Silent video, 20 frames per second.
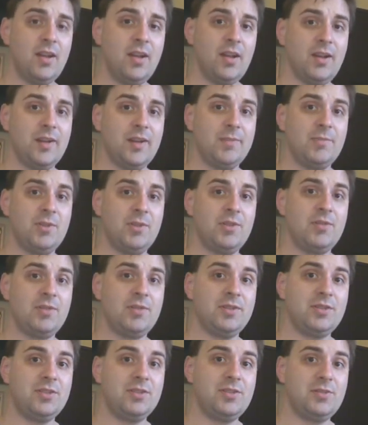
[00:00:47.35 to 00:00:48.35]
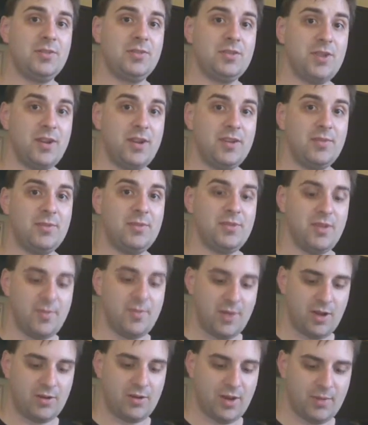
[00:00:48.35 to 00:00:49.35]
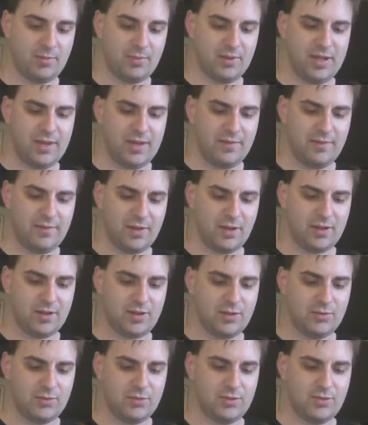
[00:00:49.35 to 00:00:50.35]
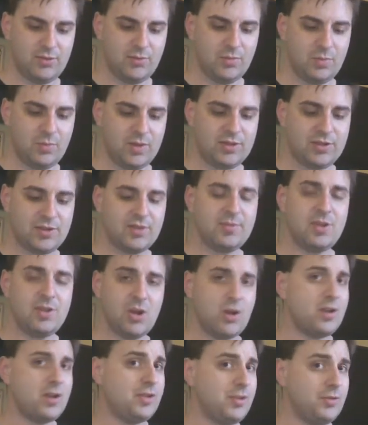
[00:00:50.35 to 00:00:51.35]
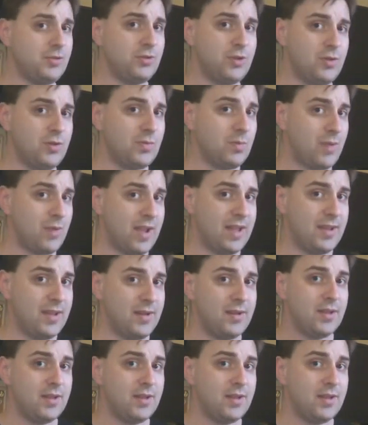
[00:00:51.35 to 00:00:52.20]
Um, they're going to do a documentary about her. I believe uh, YouTube, it's going to be on YouTube Red.